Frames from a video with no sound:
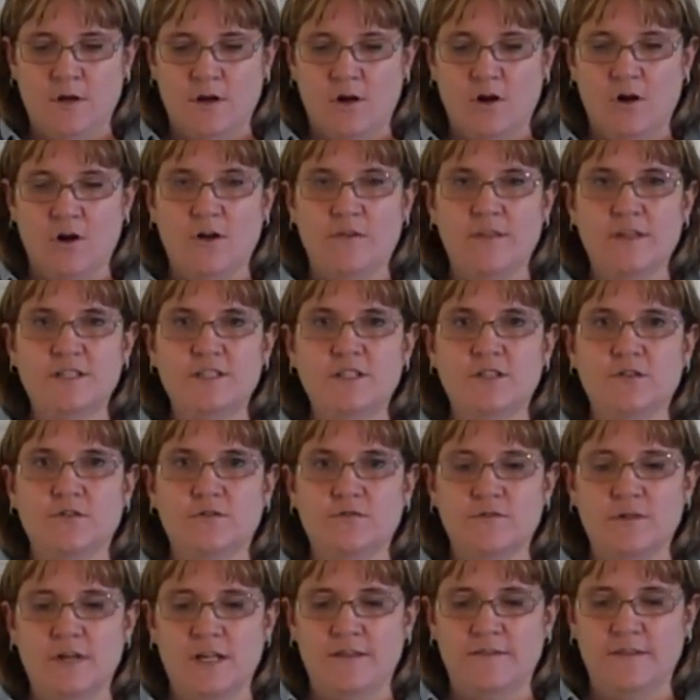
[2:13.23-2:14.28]
All the
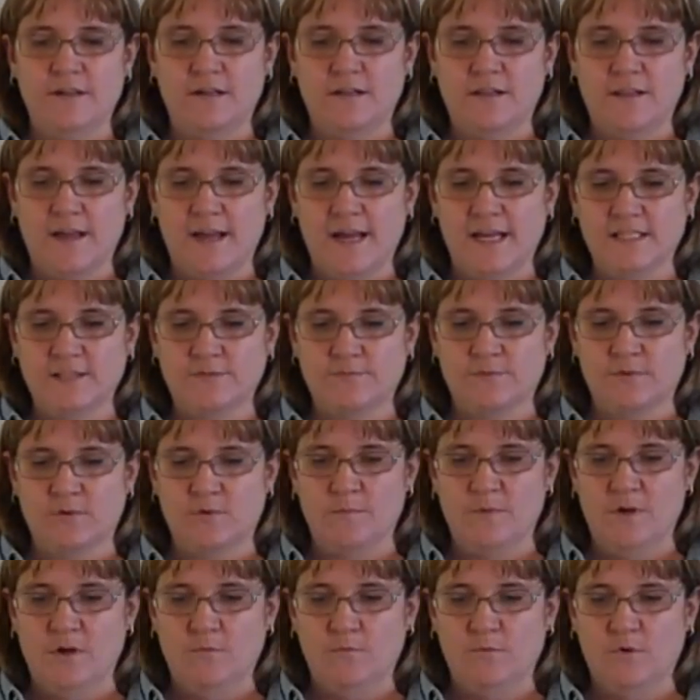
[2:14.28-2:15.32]
children in the
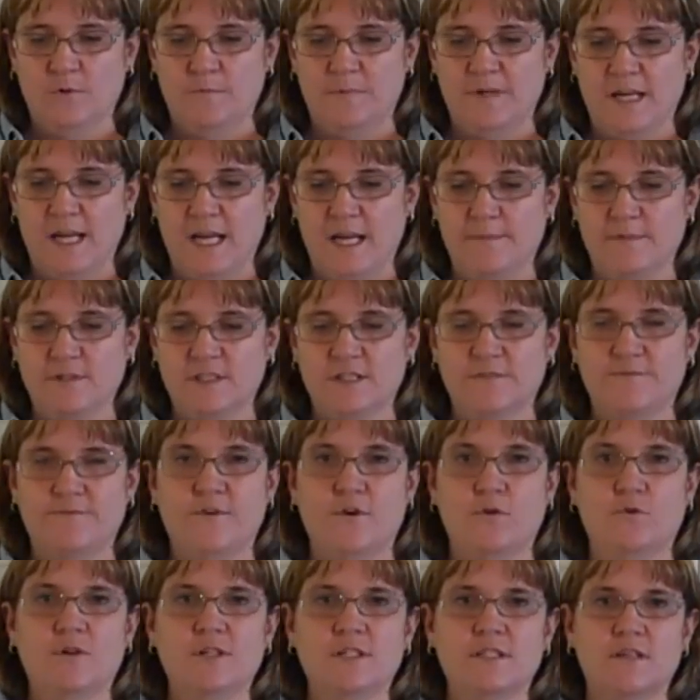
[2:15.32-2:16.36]
classroom will be able to
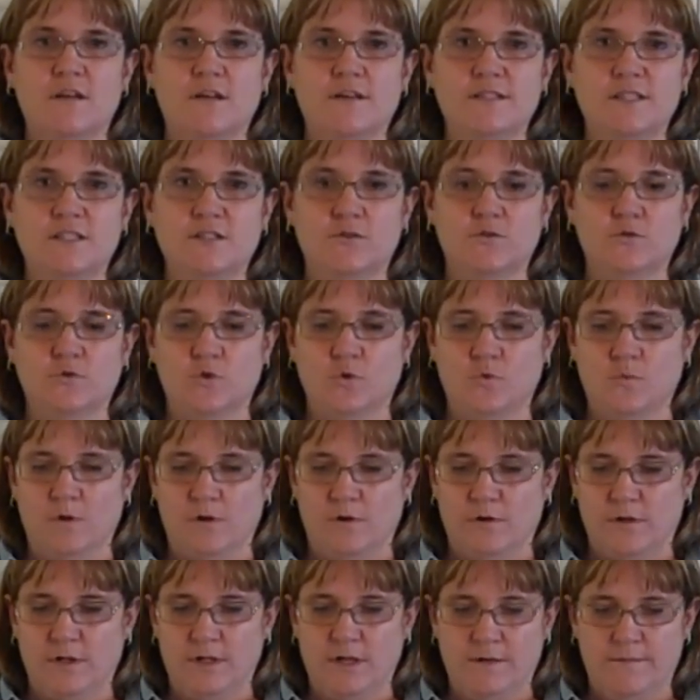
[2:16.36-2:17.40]
focus on
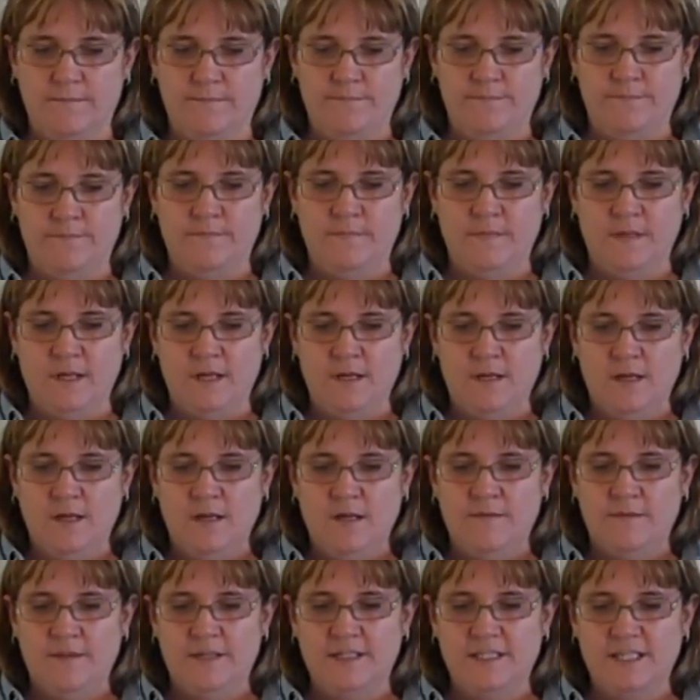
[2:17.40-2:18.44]
schoolwork.
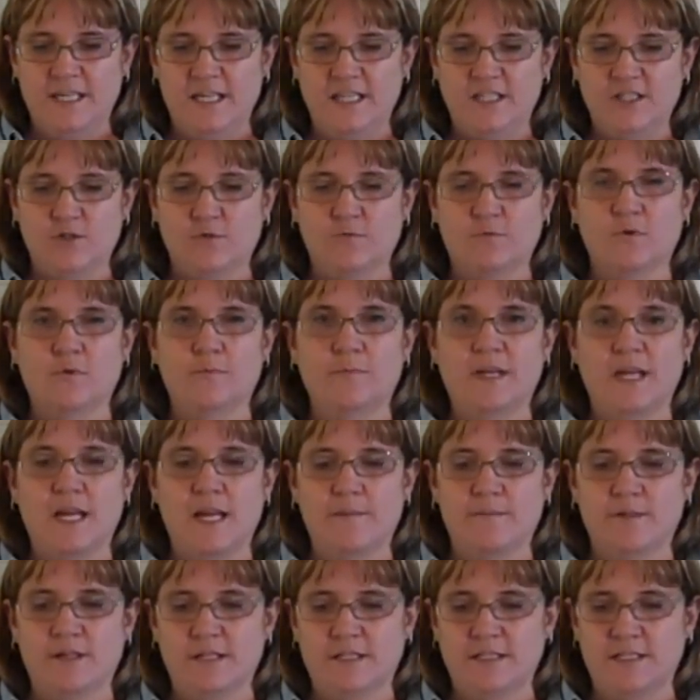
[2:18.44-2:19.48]
The teacher will be
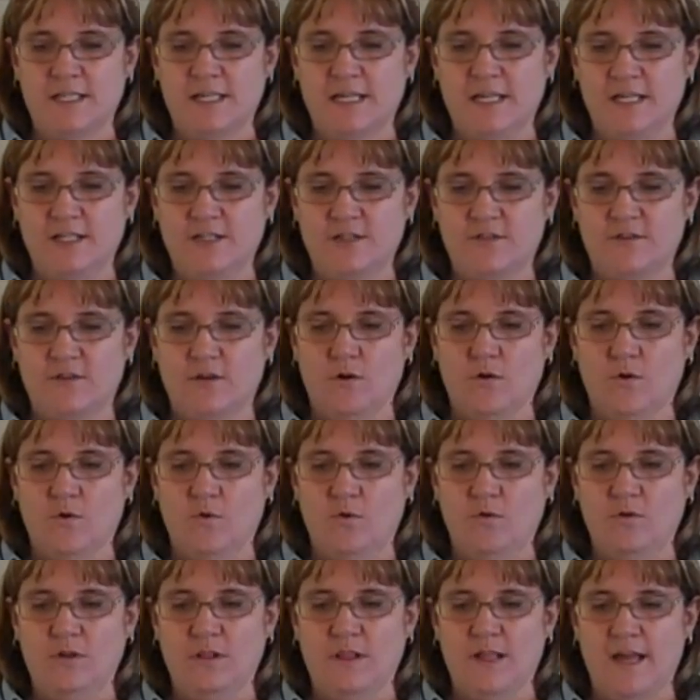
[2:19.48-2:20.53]
able to teach the
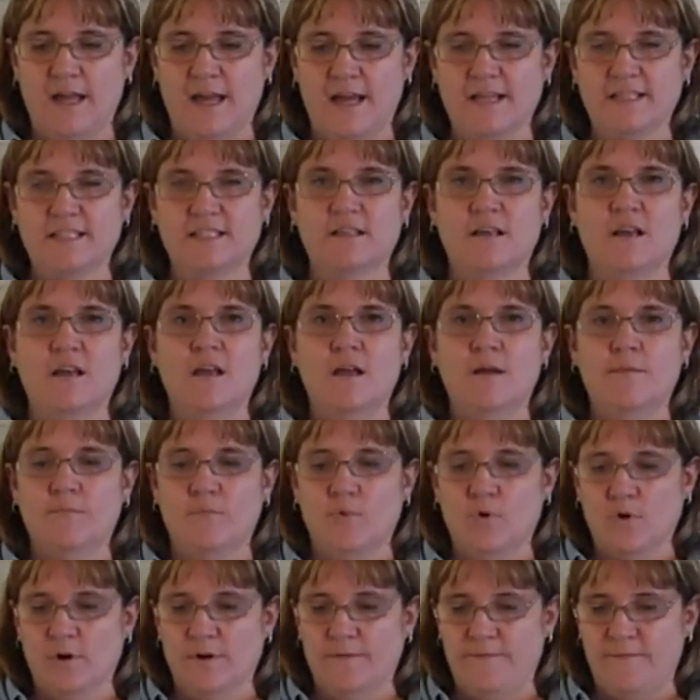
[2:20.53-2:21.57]
whole class
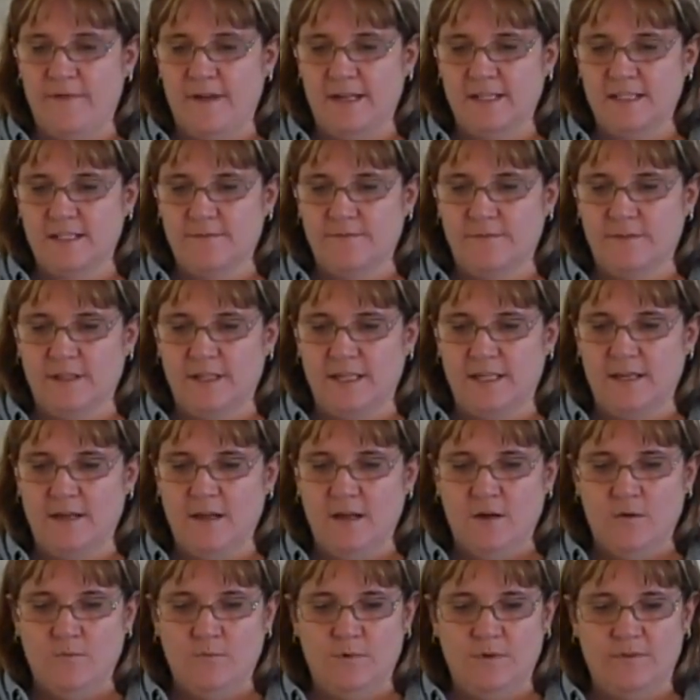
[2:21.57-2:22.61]
more
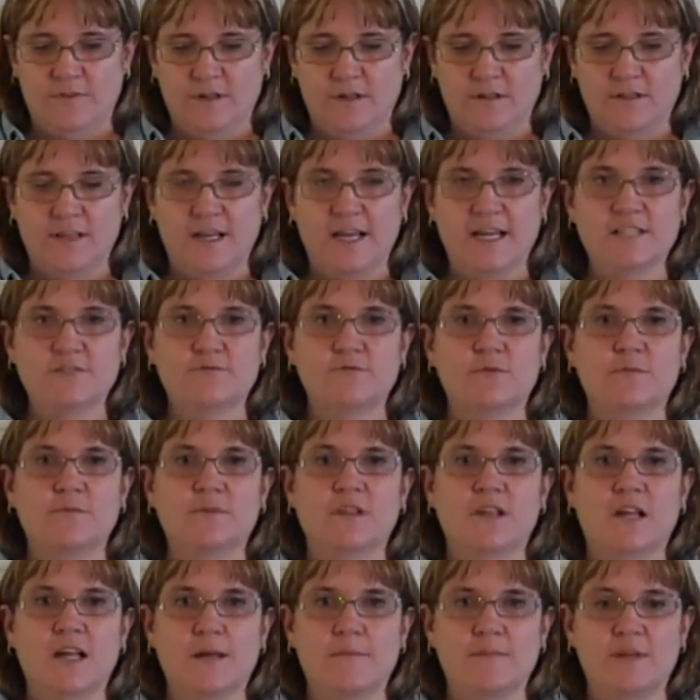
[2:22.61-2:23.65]
effectively with the classroom
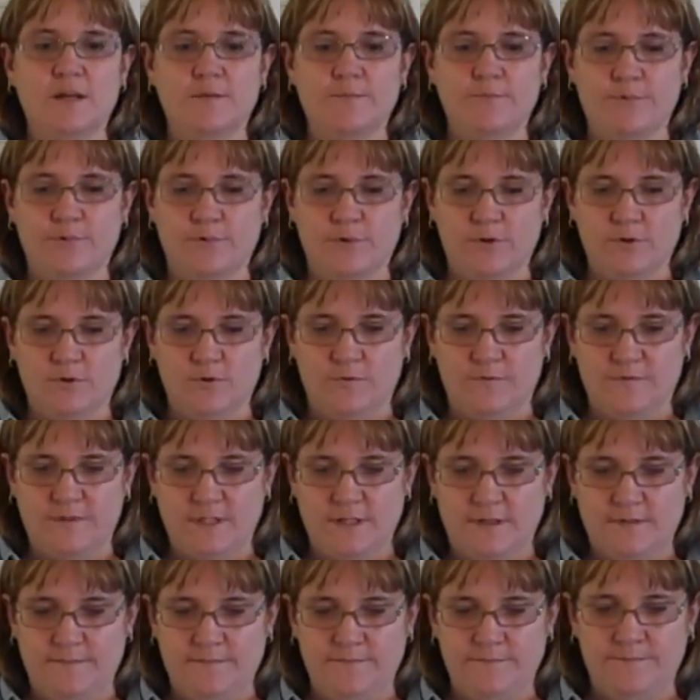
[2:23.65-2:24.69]
climate improved.